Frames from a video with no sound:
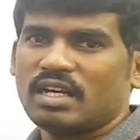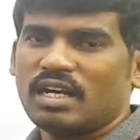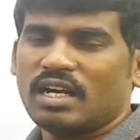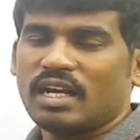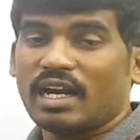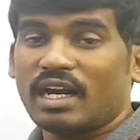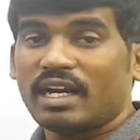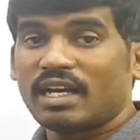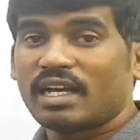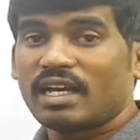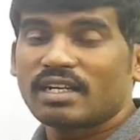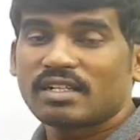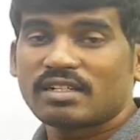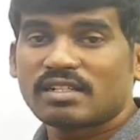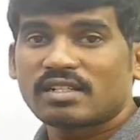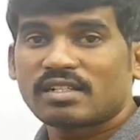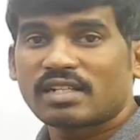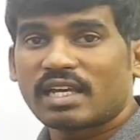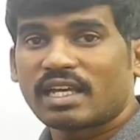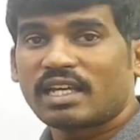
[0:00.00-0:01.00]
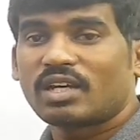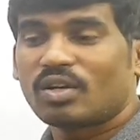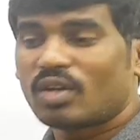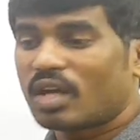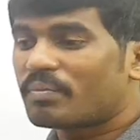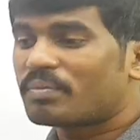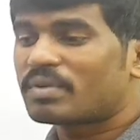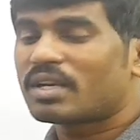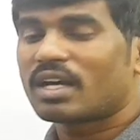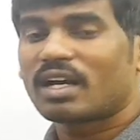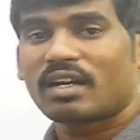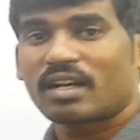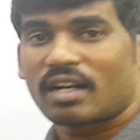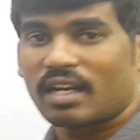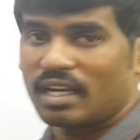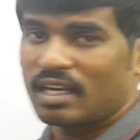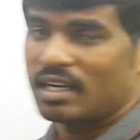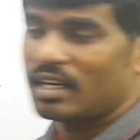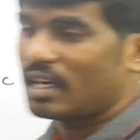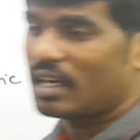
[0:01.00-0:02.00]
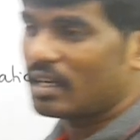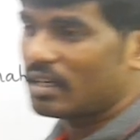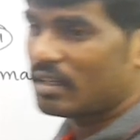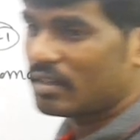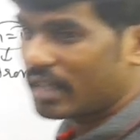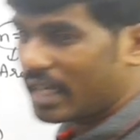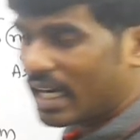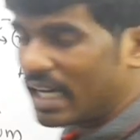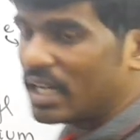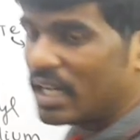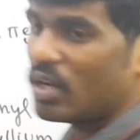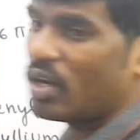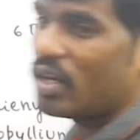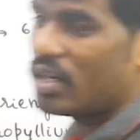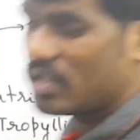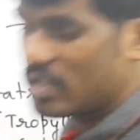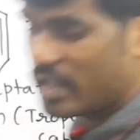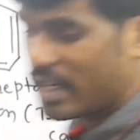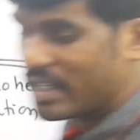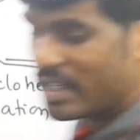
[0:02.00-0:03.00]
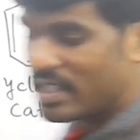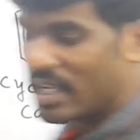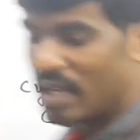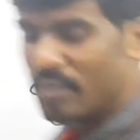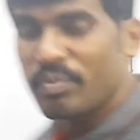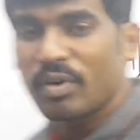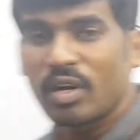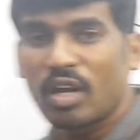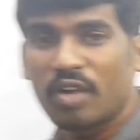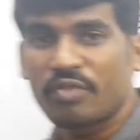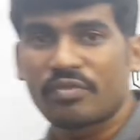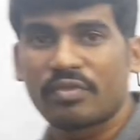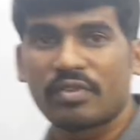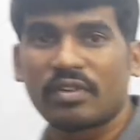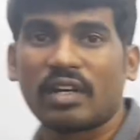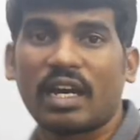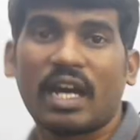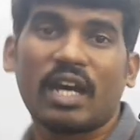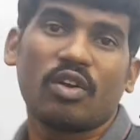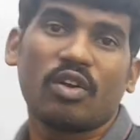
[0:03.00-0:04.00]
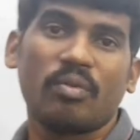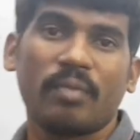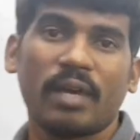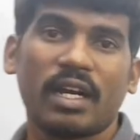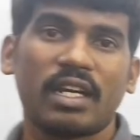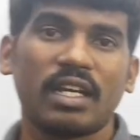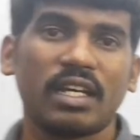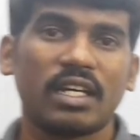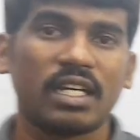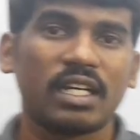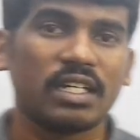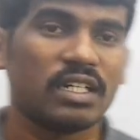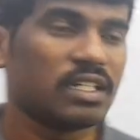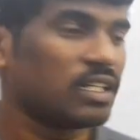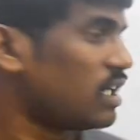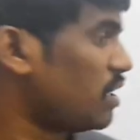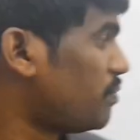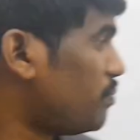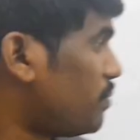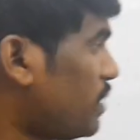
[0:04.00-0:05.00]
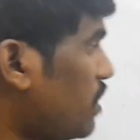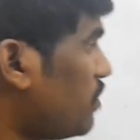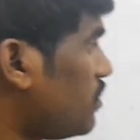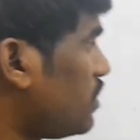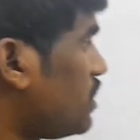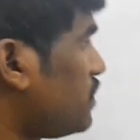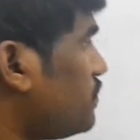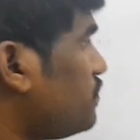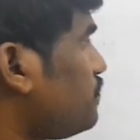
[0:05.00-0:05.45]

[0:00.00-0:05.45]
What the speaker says: and hence cycloheptatrienyl cation is an example of aromatic compound.